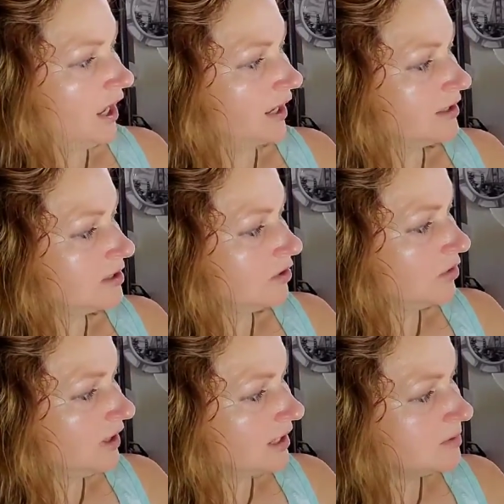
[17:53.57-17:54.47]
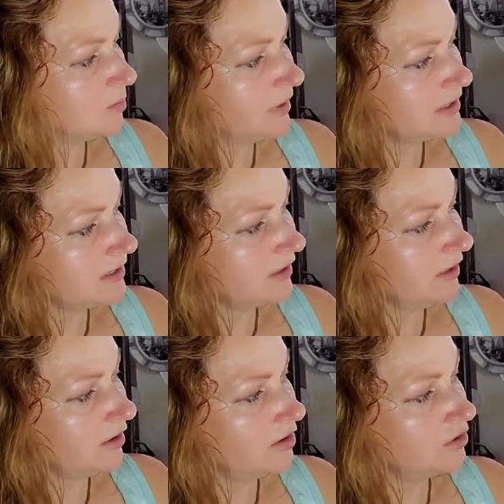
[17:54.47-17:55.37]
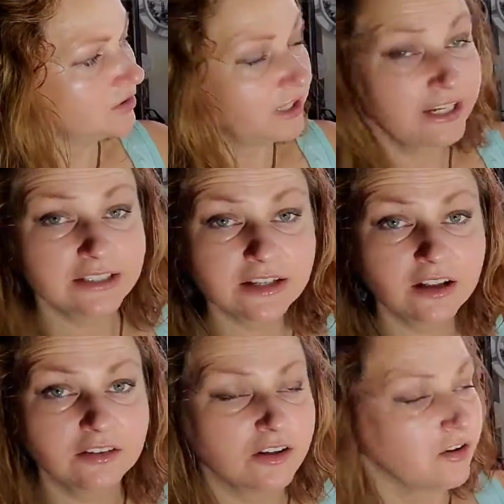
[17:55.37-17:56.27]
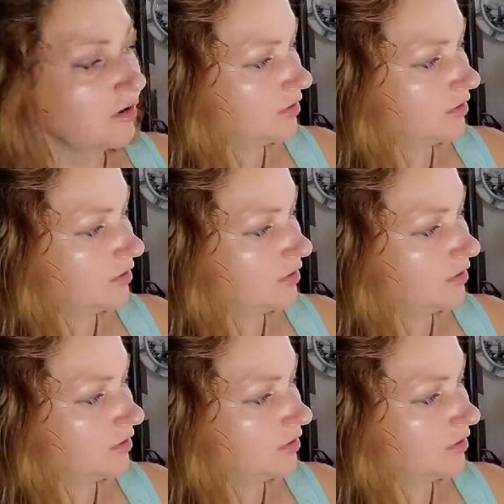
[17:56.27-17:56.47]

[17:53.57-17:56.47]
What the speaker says: And so that's basically your rectangle.